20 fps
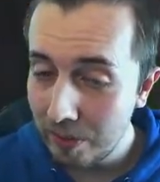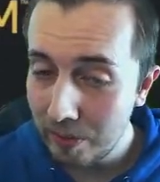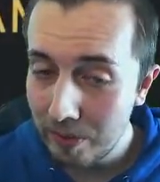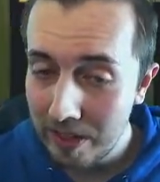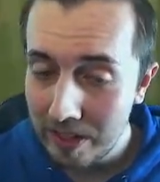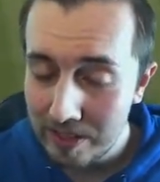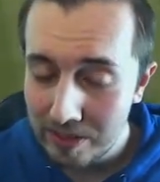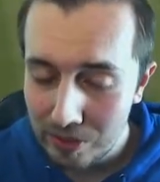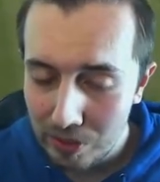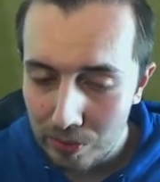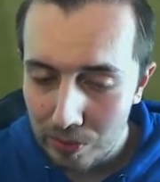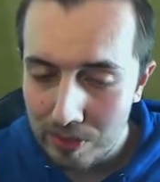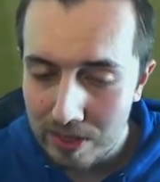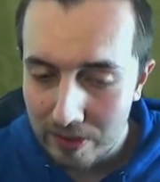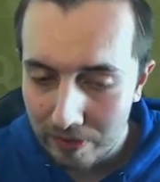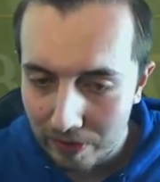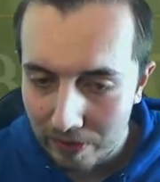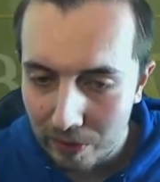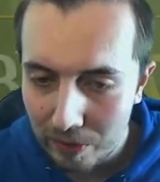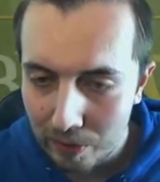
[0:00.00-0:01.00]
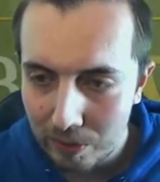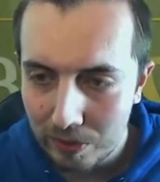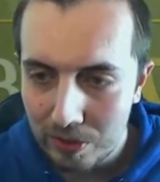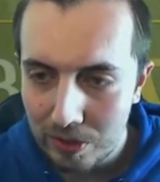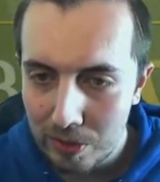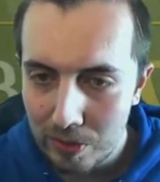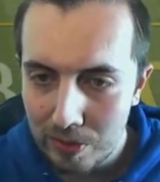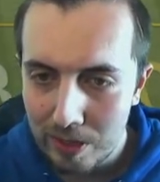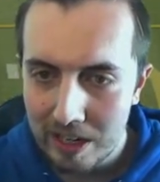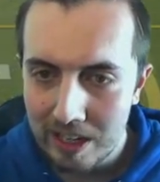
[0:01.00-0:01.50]
He's so difficult
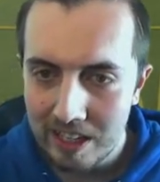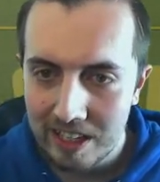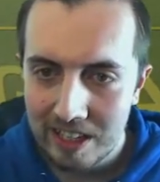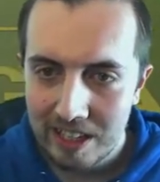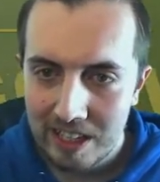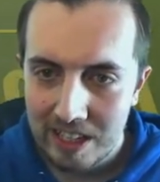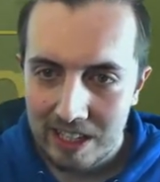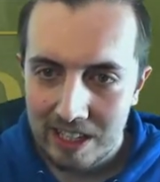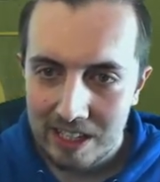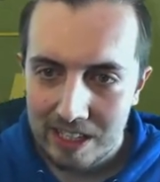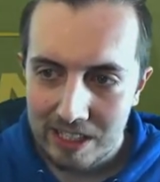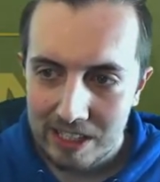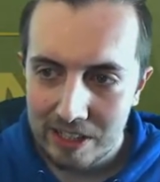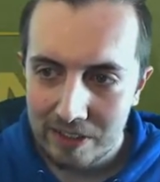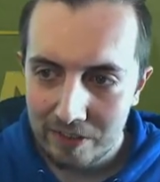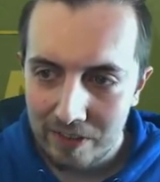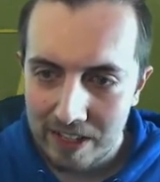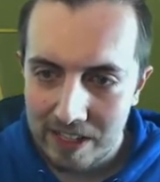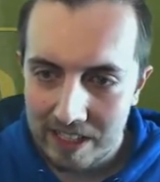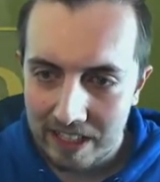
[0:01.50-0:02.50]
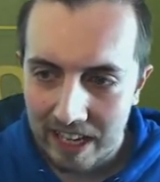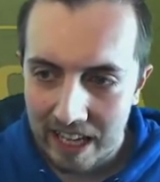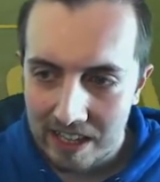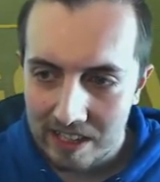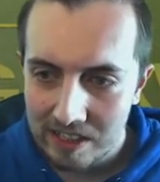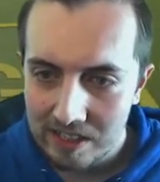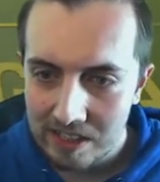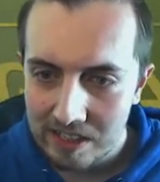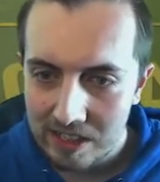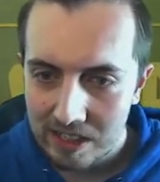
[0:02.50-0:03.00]
to defend
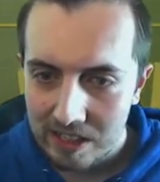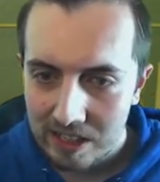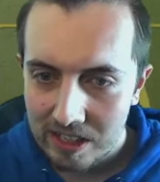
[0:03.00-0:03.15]
against.